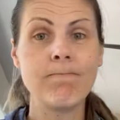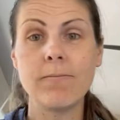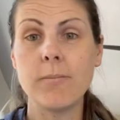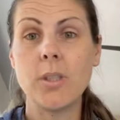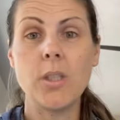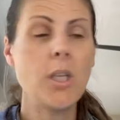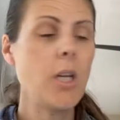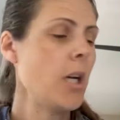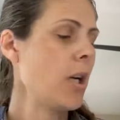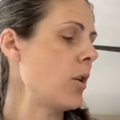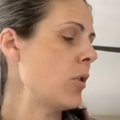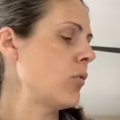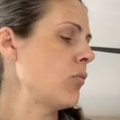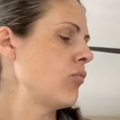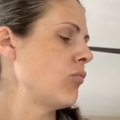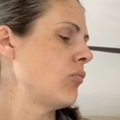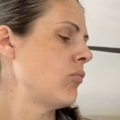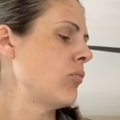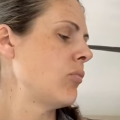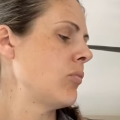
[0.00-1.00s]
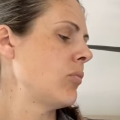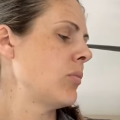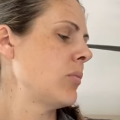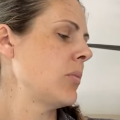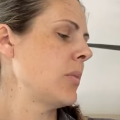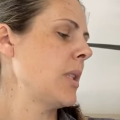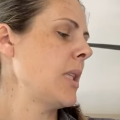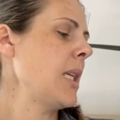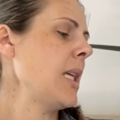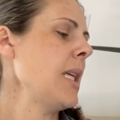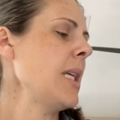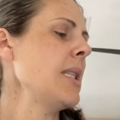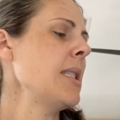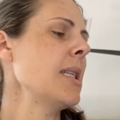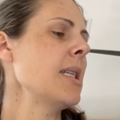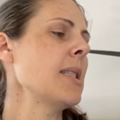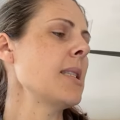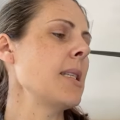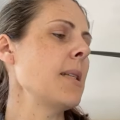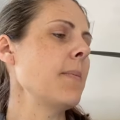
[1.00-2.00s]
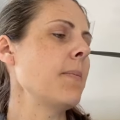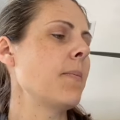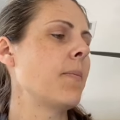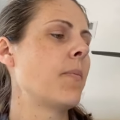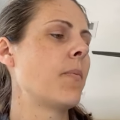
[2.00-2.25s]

No, it doesn't.